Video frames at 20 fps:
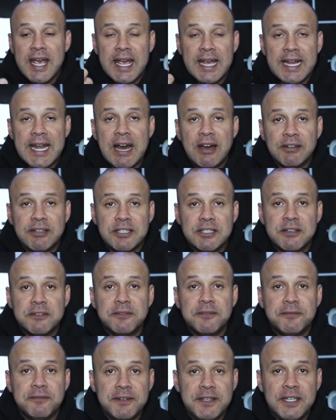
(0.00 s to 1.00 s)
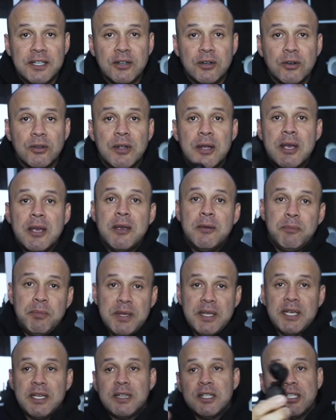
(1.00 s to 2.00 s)
And how does it feel
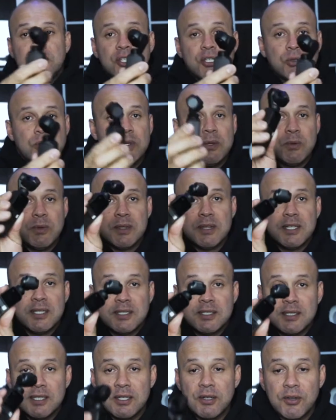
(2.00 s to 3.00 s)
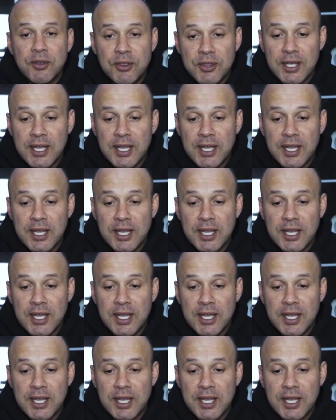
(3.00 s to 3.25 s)
being in the street with this little